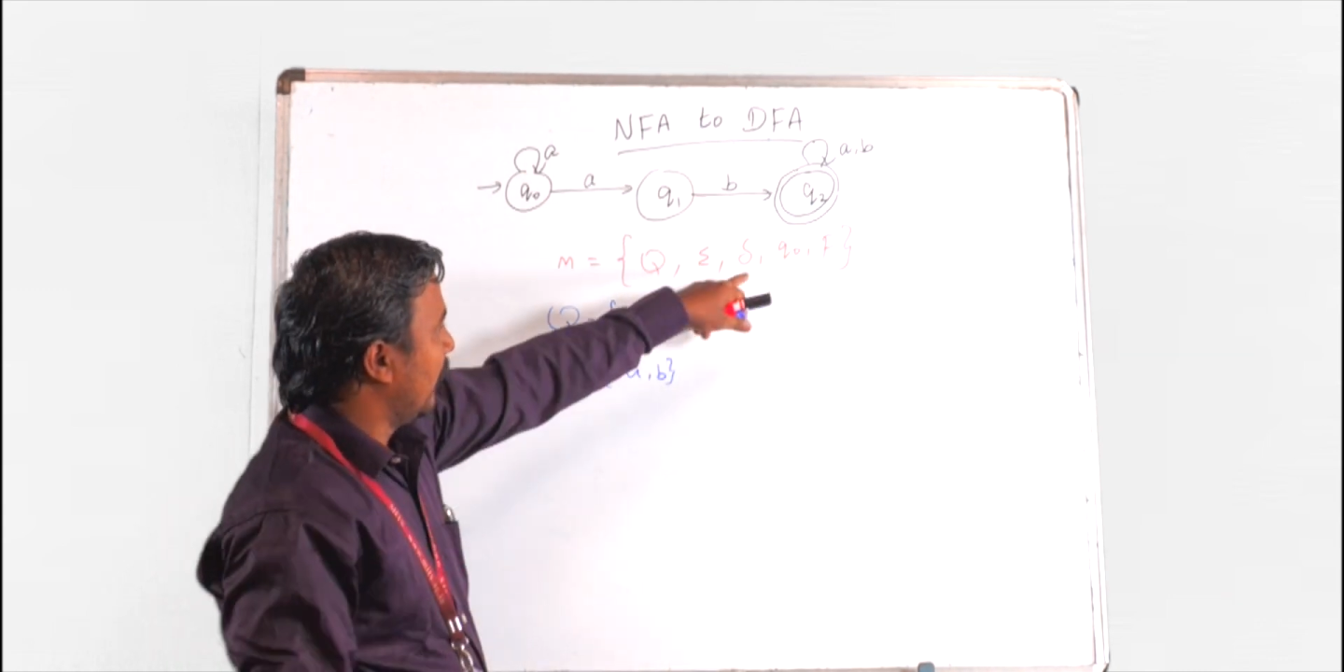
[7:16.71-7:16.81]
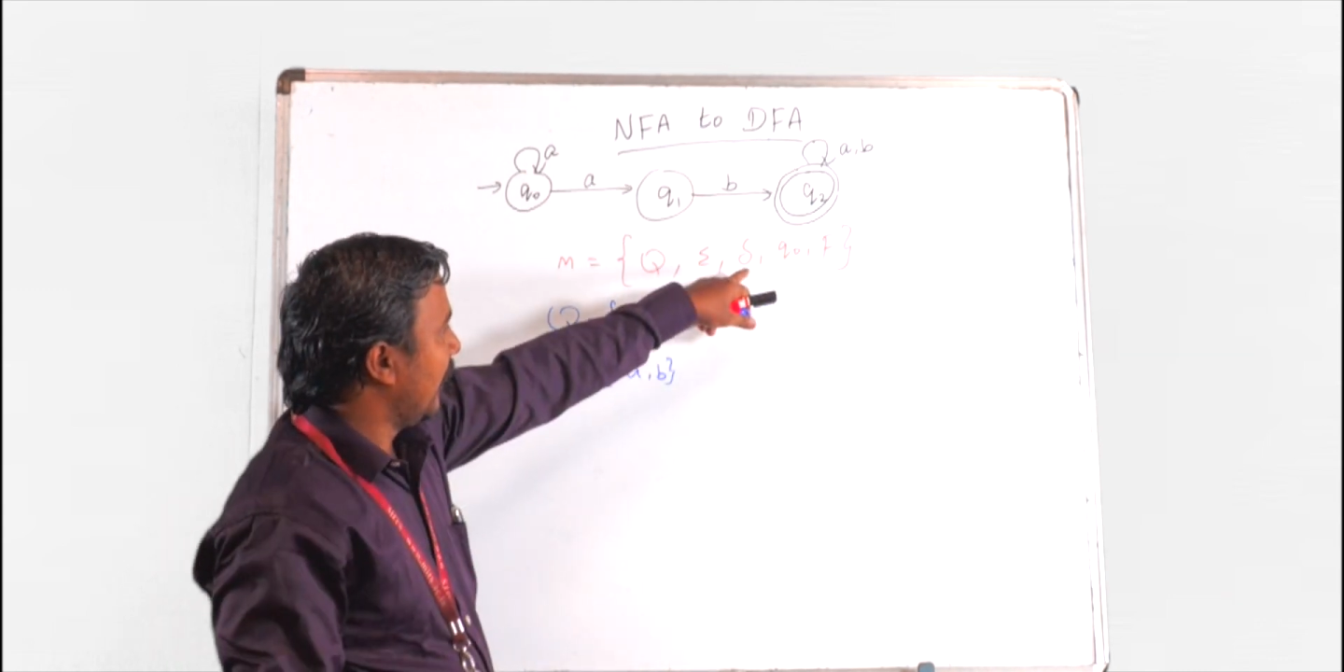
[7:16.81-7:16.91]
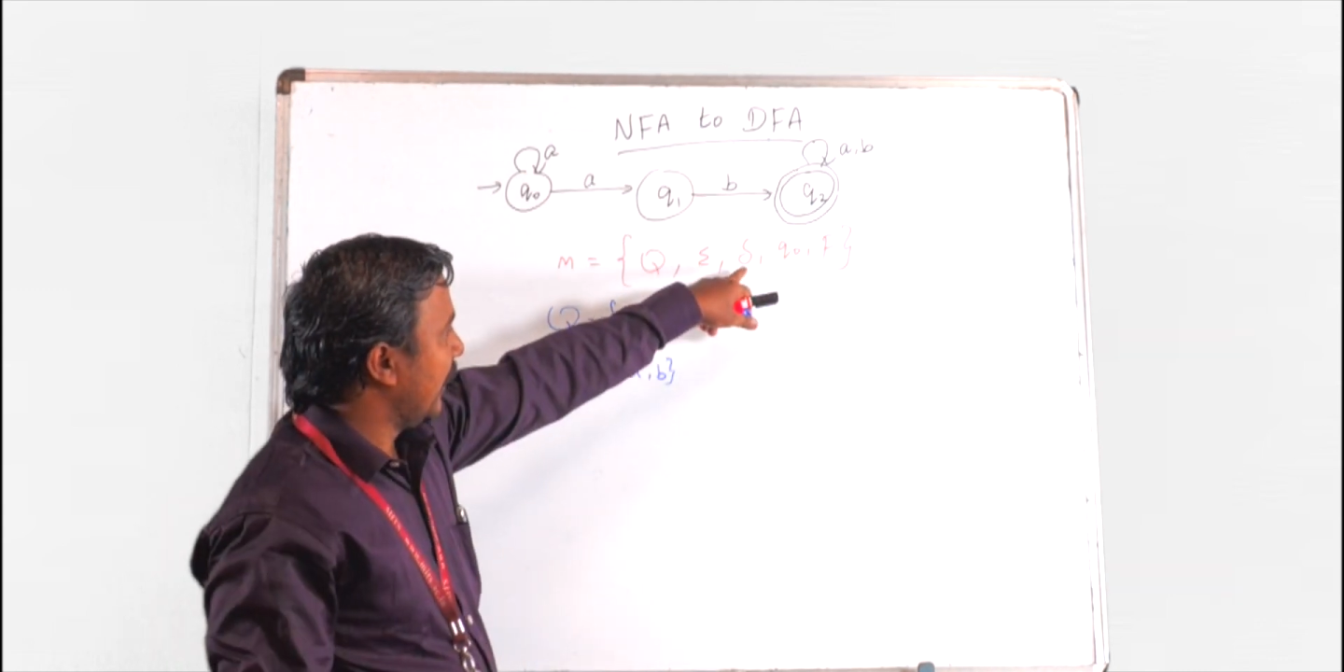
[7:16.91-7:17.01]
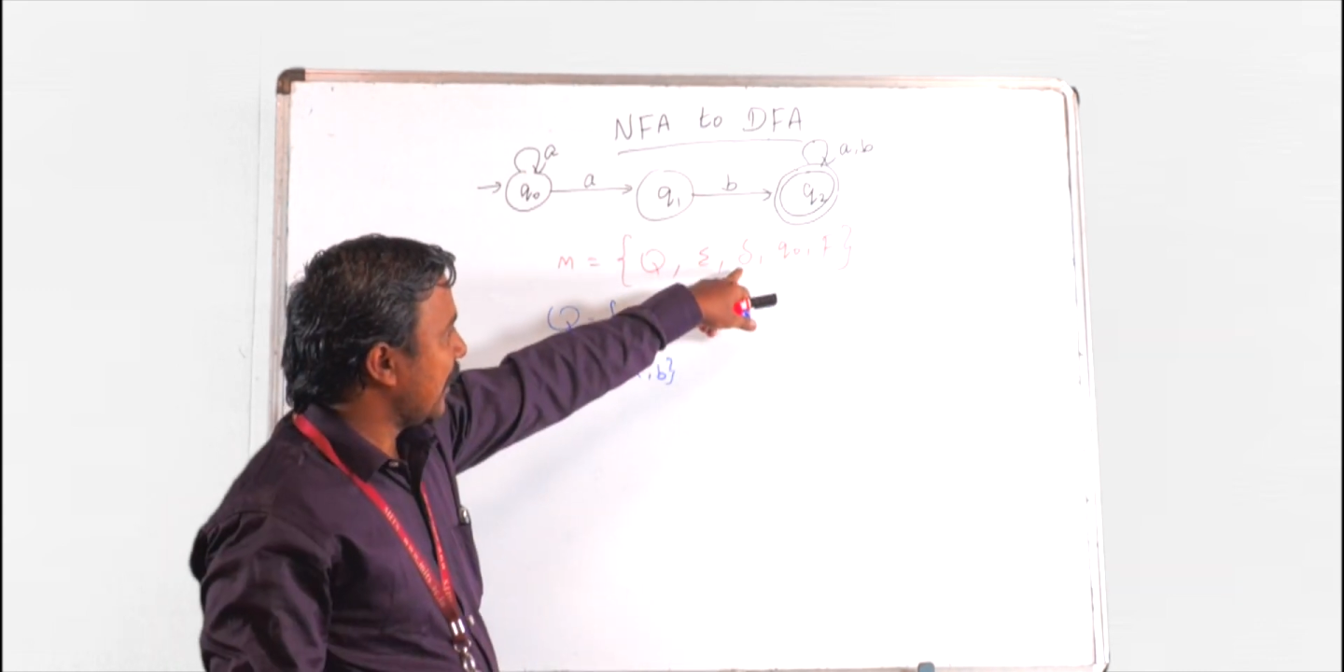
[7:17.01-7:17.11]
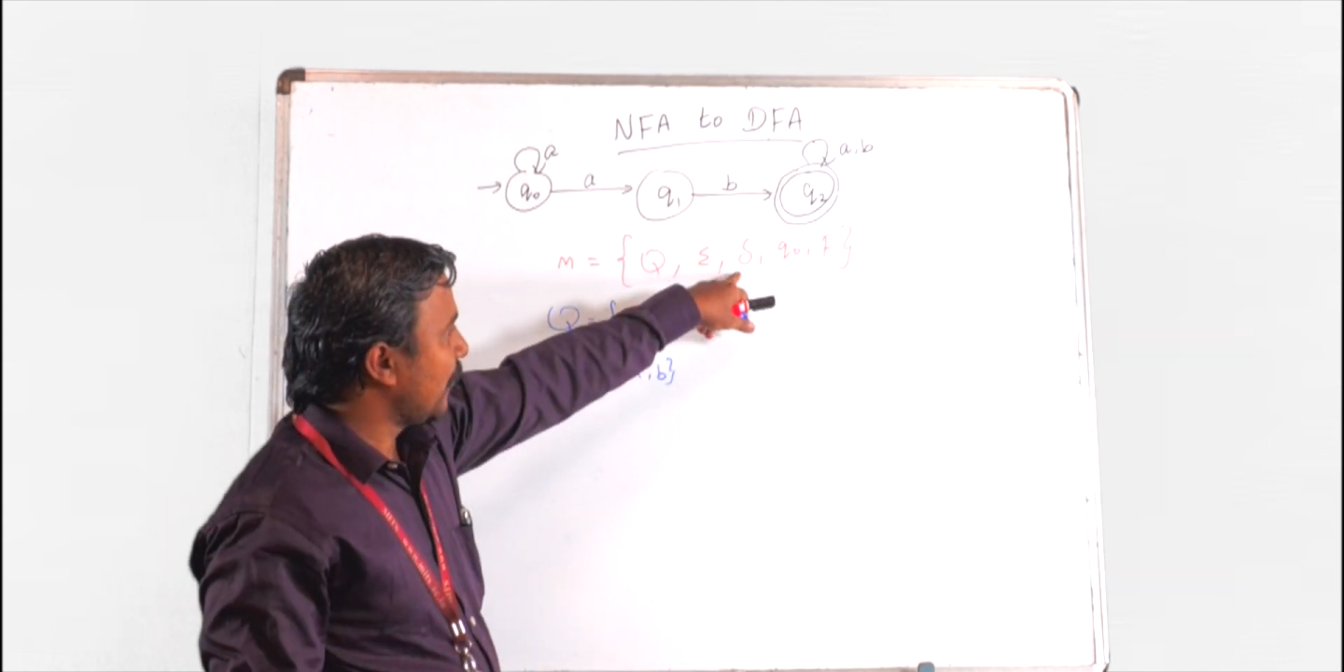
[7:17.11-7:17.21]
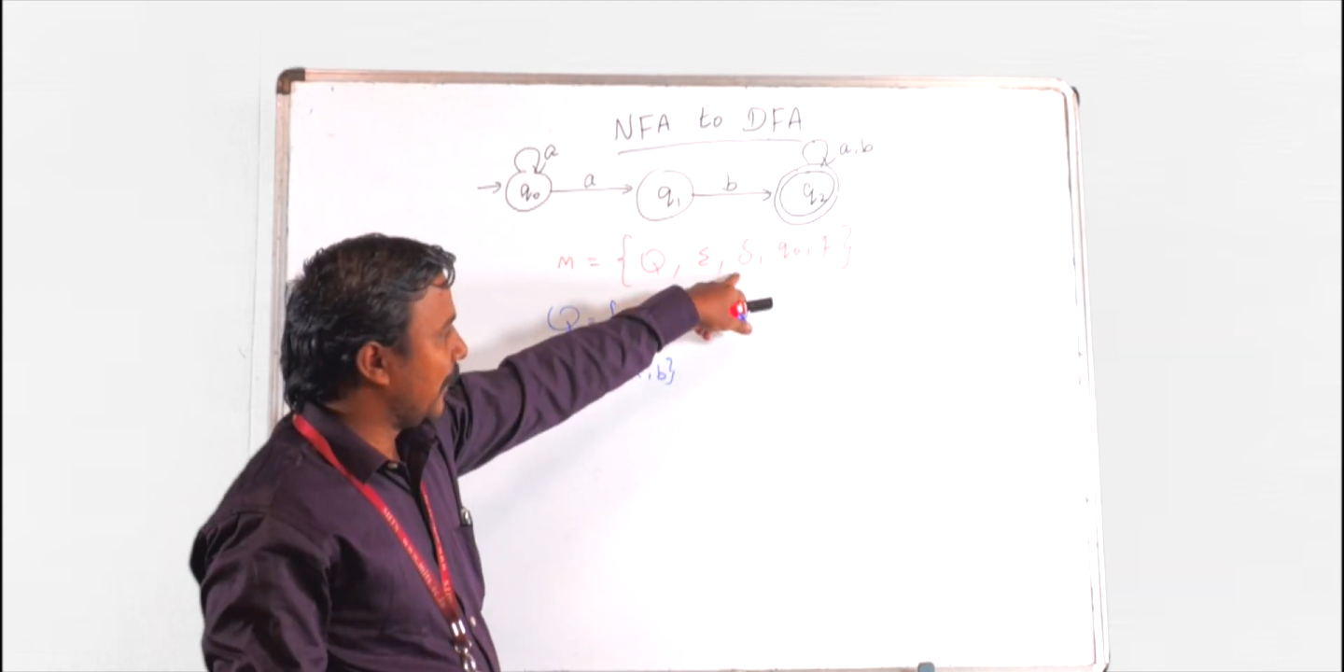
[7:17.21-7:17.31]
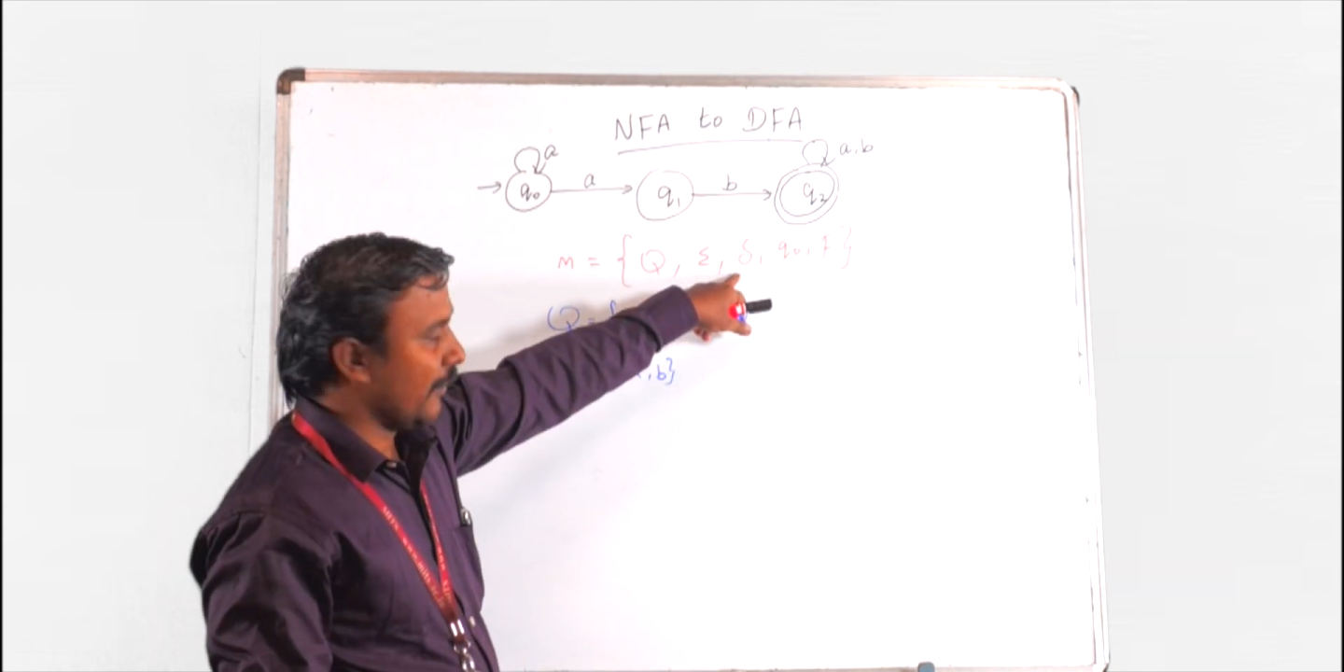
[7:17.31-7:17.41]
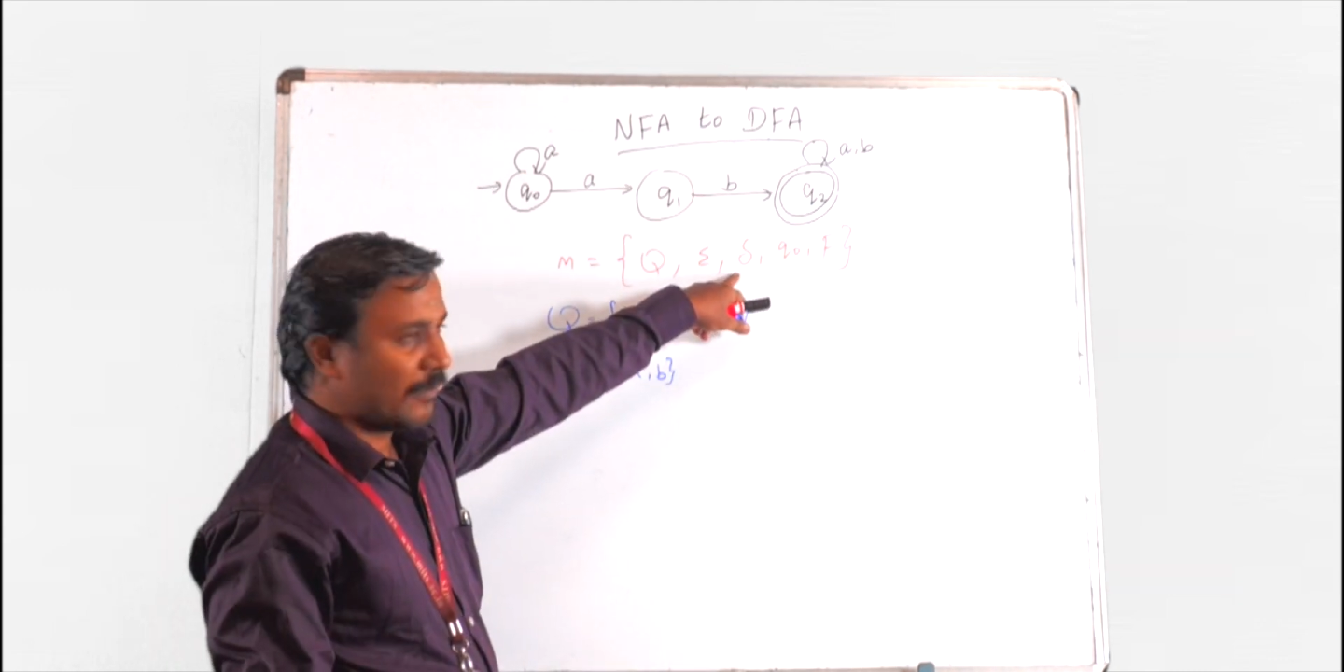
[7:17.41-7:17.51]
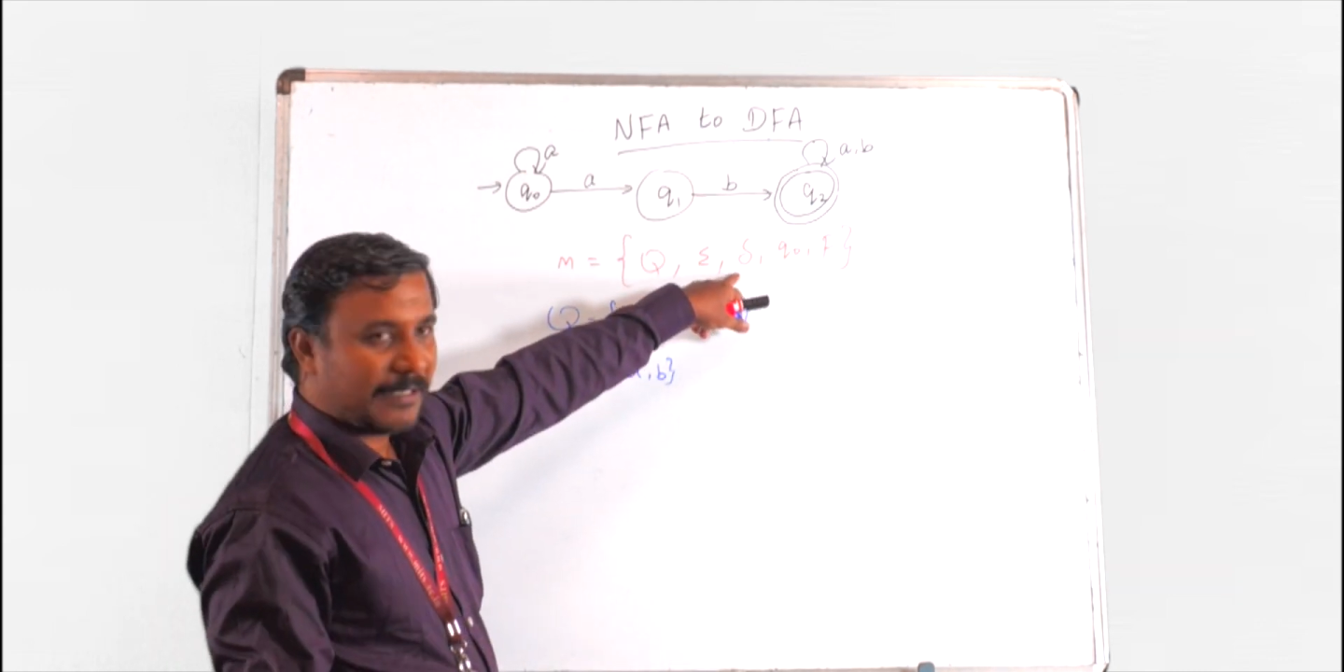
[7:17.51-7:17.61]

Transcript: The next one,